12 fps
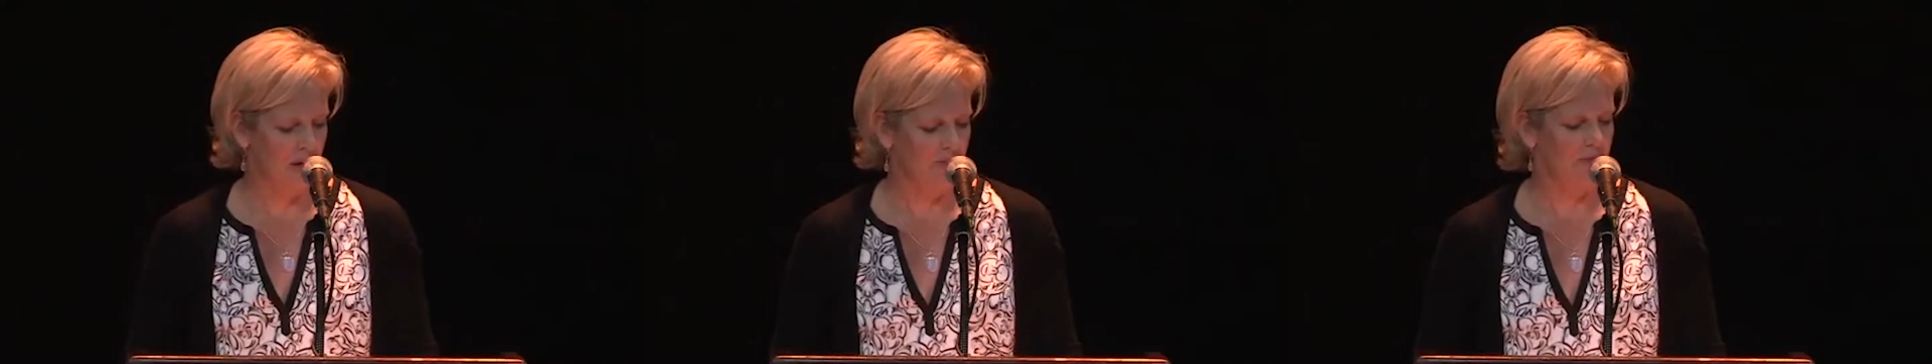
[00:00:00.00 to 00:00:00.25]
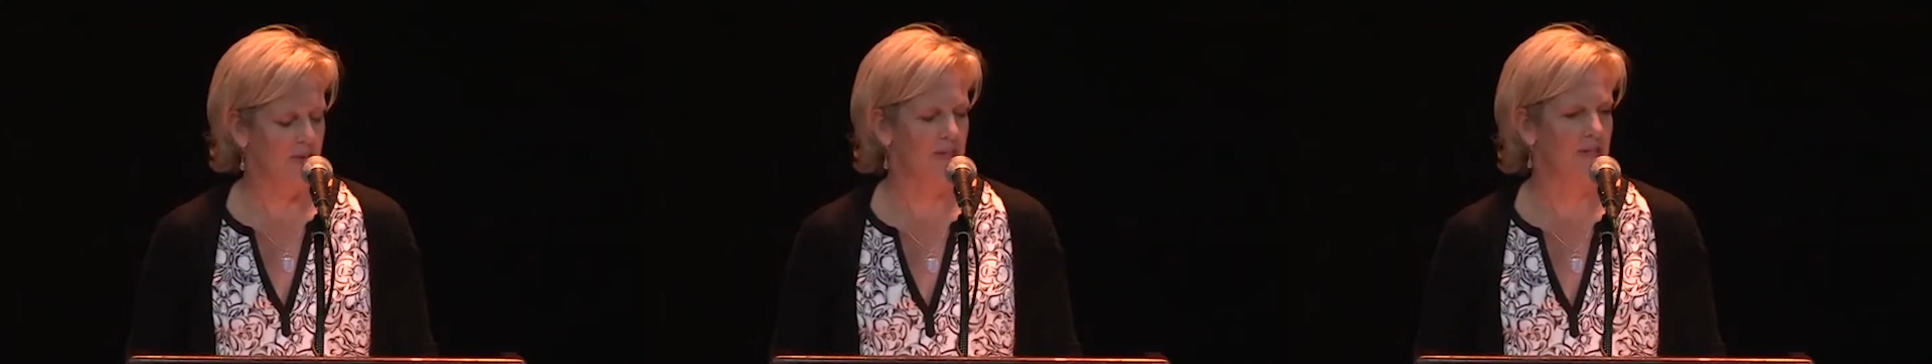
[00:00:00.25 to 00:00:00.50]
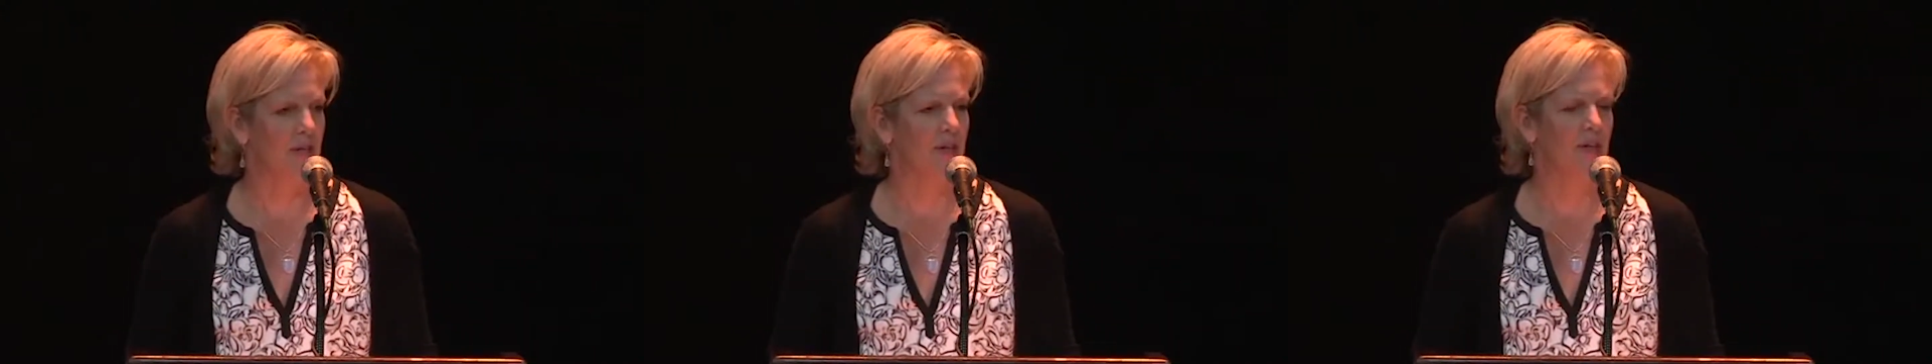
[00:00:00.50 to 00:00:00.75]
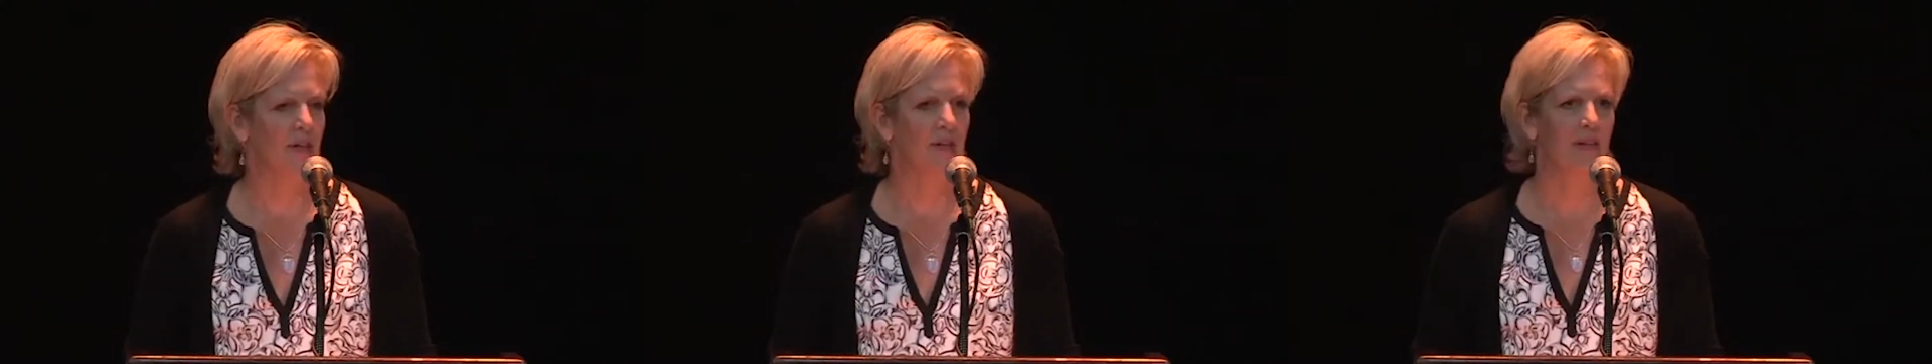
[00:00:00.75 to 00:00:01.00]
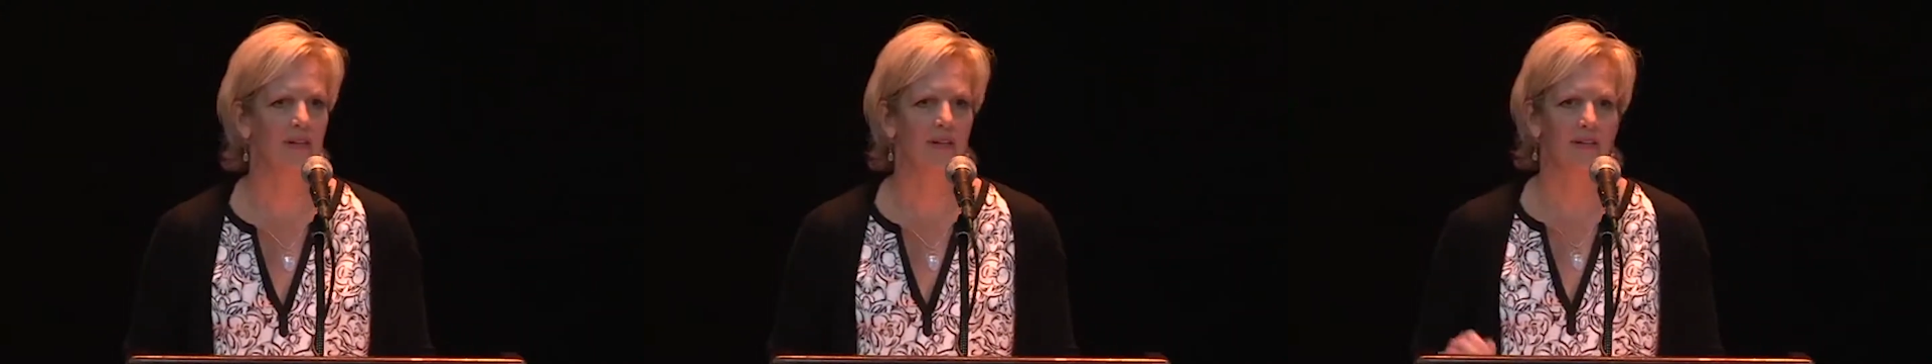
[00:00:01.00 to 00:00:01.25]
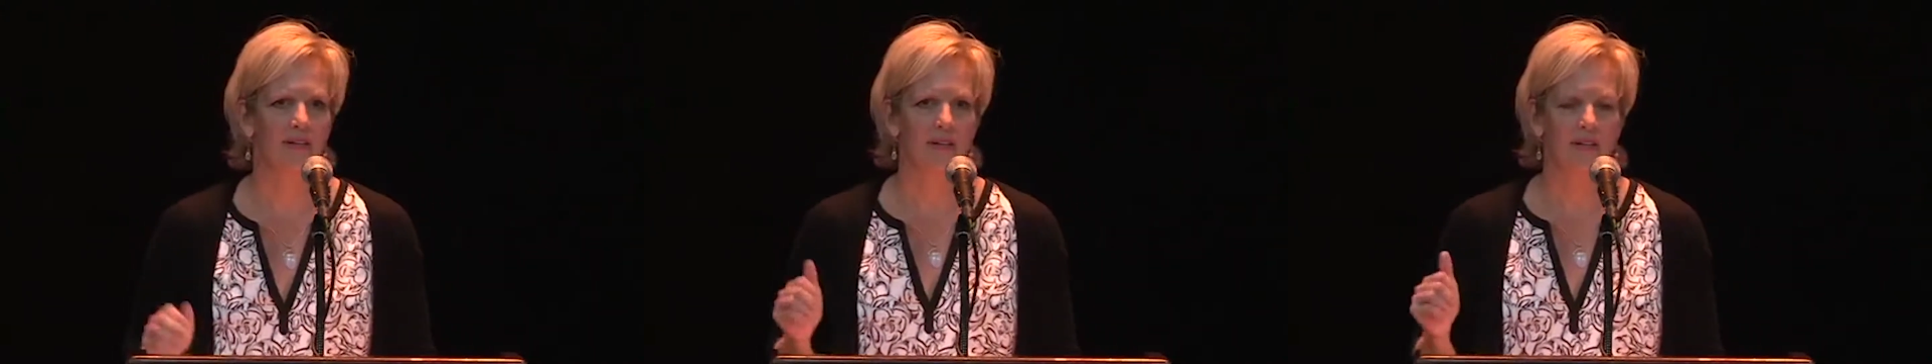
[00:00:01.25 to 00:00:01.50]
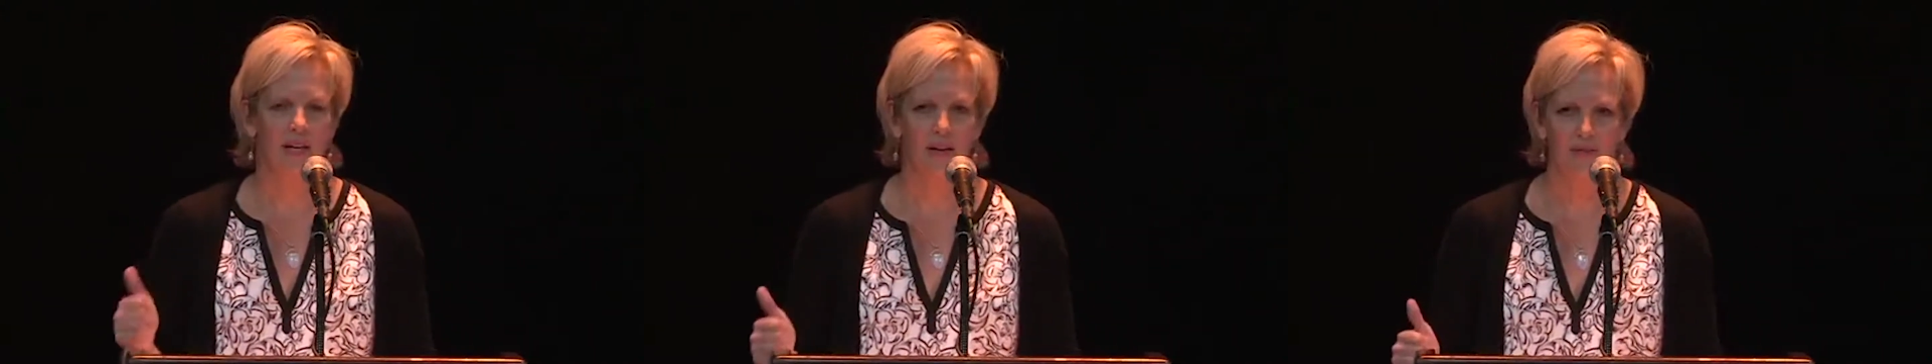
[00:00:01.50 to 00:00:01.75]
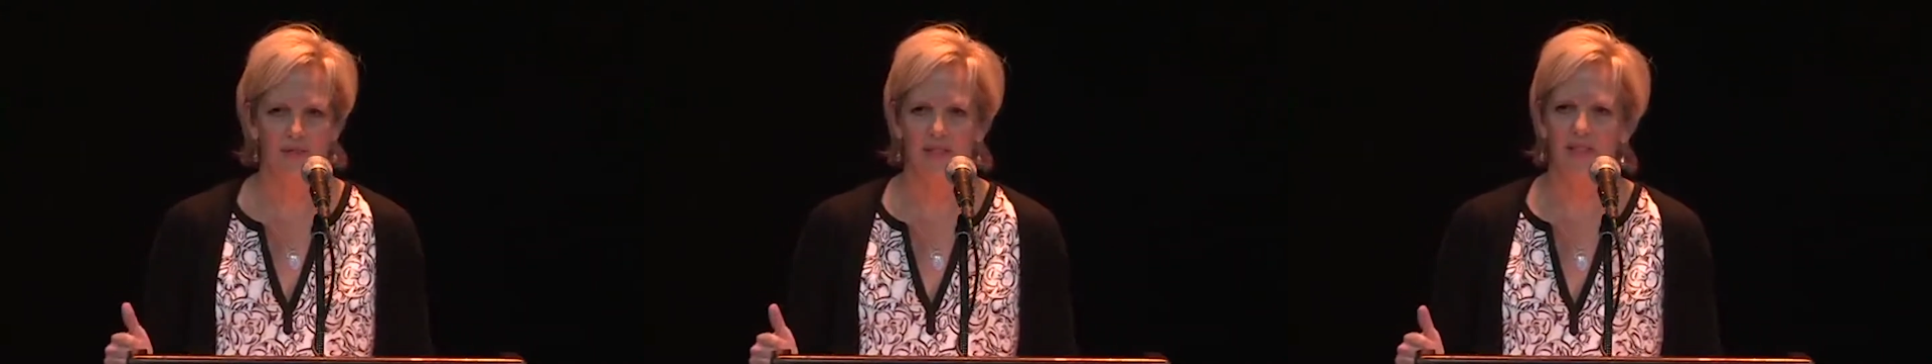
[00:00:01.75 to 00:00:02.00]
offerings are
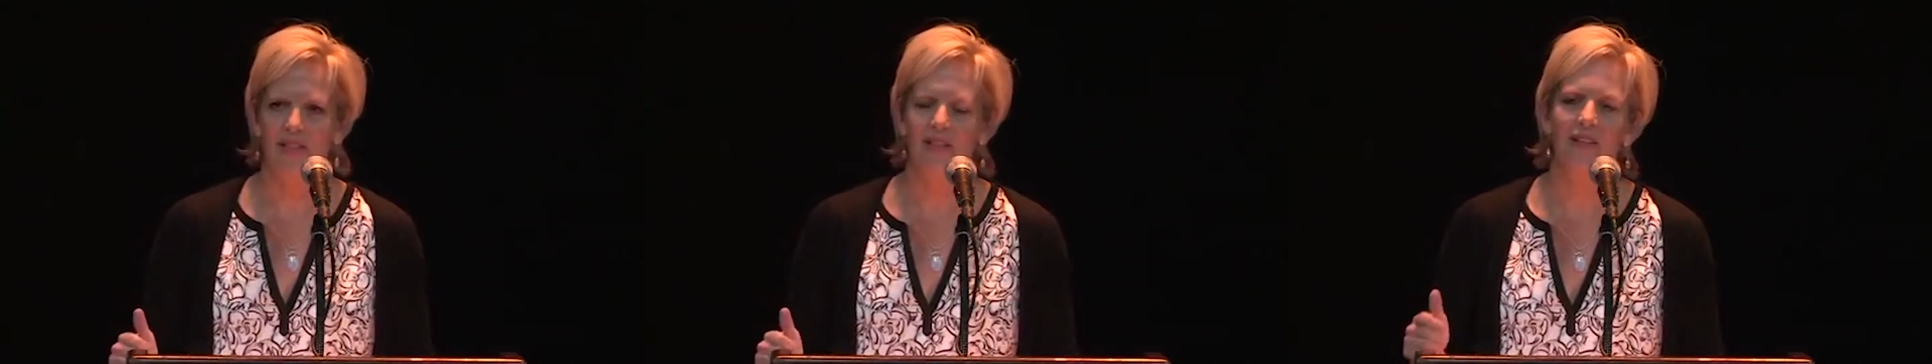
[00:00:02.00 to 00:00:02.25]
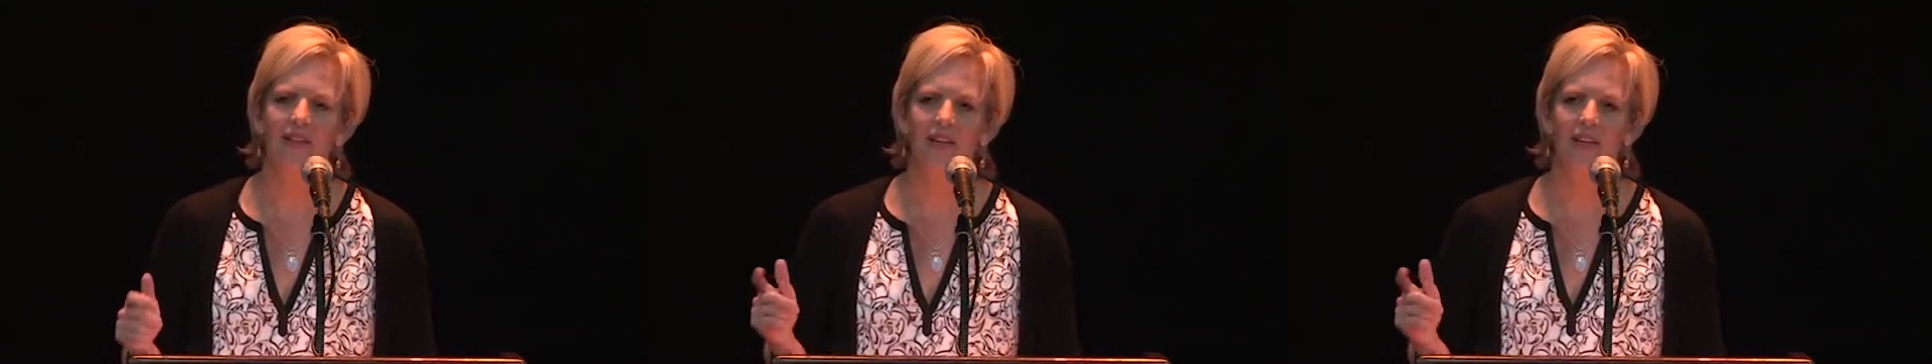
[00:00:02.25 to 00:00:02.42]
counseling,